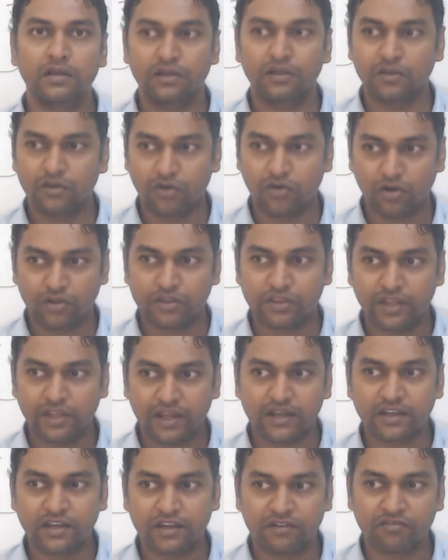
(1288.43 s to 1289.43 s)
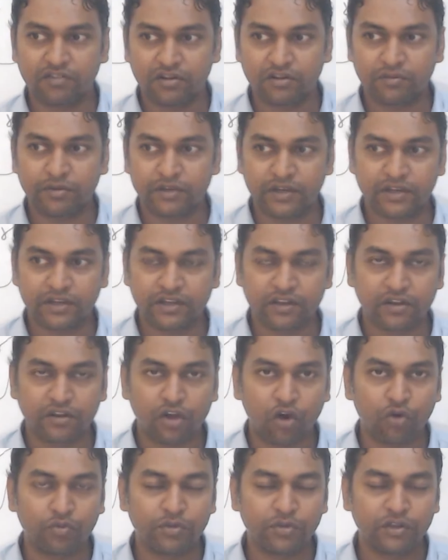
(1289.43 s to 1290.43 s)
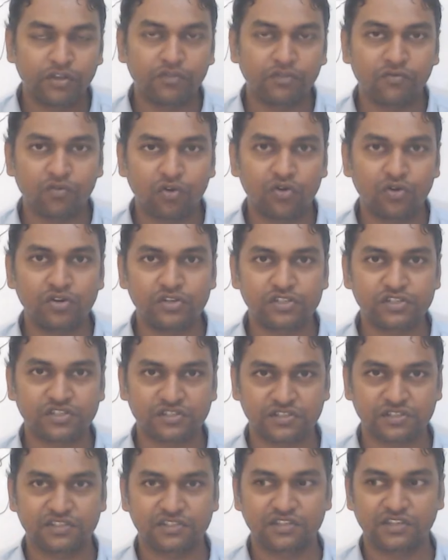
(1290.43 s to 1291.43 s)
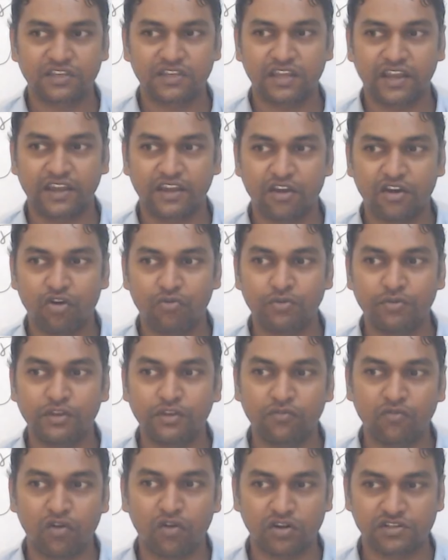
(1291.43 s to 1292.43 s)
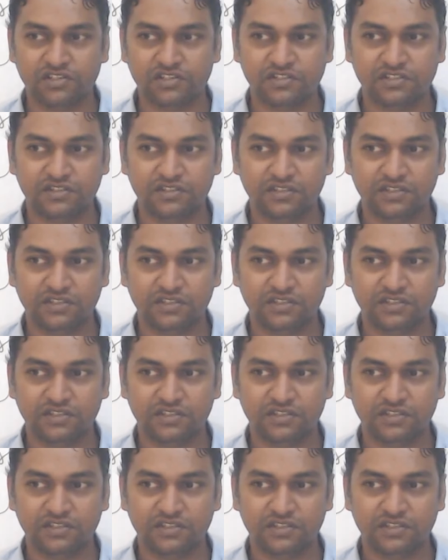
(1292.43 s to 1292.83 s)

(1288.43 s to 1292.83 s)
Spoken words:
on that it will be written how many volts and how many watts.